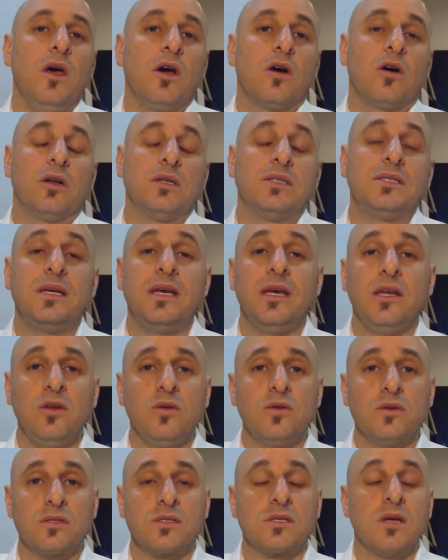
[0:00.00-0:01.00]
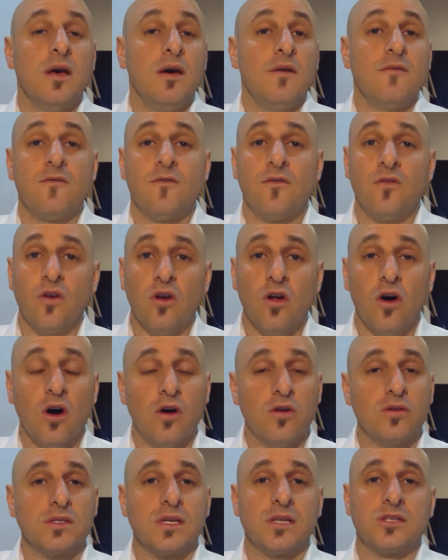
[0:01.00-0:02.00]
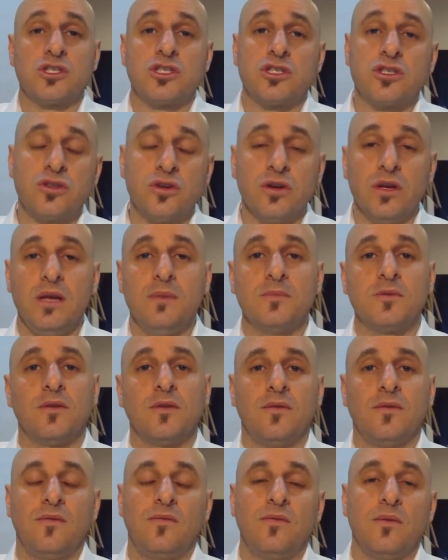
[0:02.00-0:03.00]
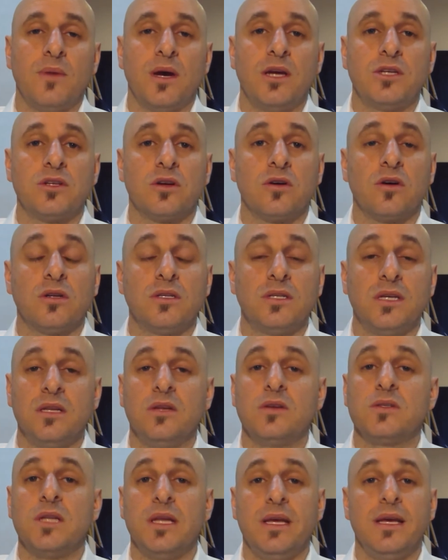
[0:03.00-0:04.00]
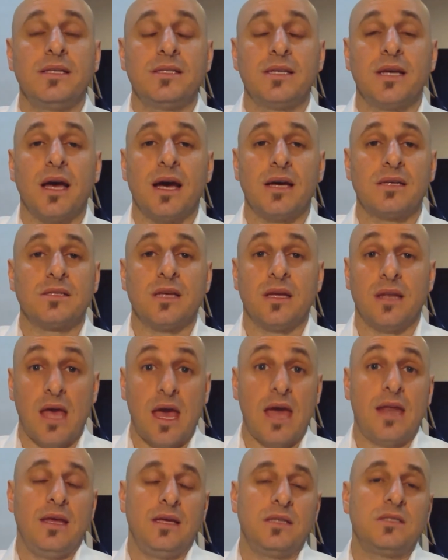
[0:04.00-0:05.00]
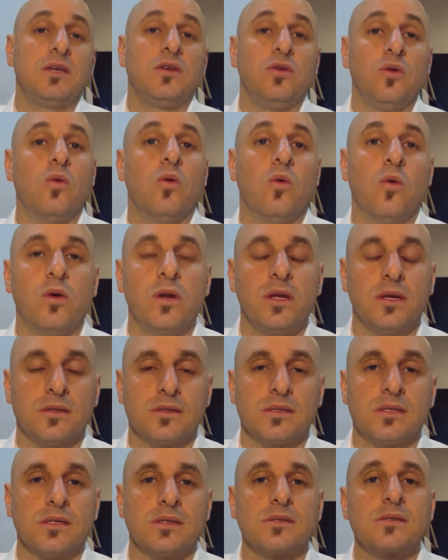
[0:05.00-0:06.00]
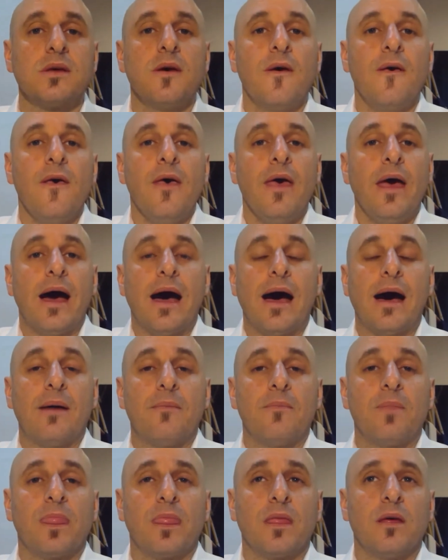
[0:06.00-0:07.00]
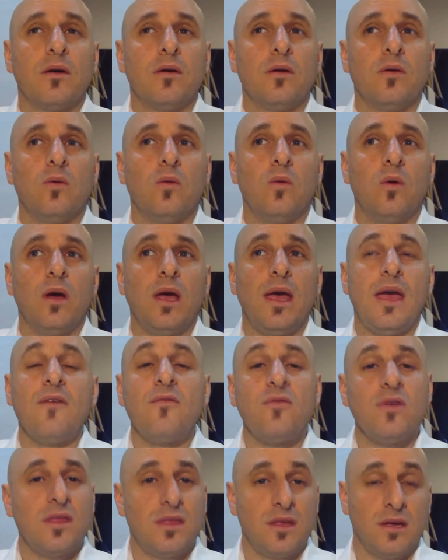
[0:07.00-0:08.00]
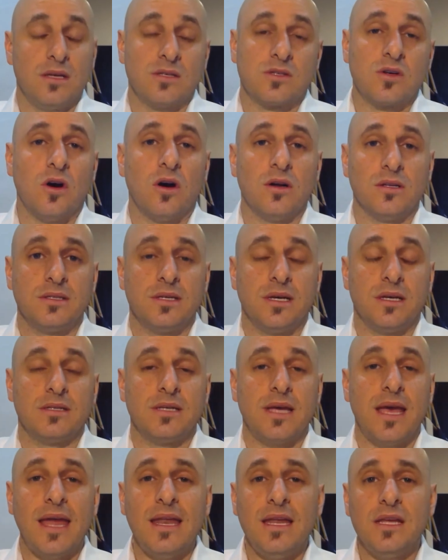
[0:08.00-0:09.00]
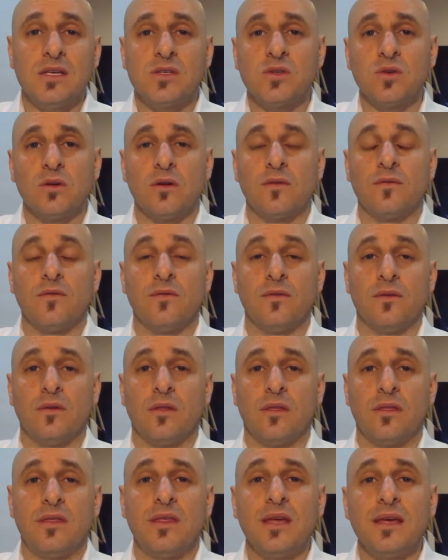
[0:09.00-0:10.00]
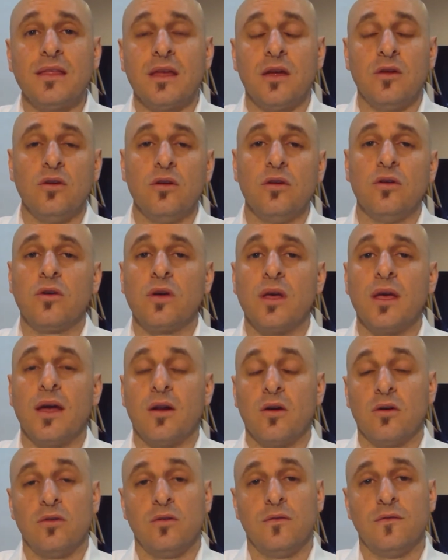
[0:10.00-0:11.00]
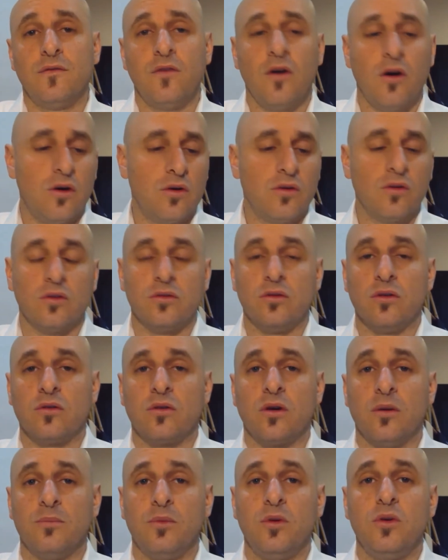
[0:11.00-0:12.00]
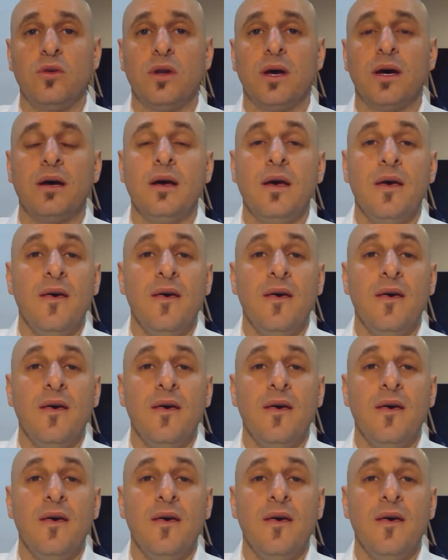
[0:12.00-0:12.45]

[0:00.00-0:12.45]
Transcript: continuous flows and streams of information continuously hitting us and hitting your audiences, everything is content. Any sort of thing that you're looking at on your phone, on your computer,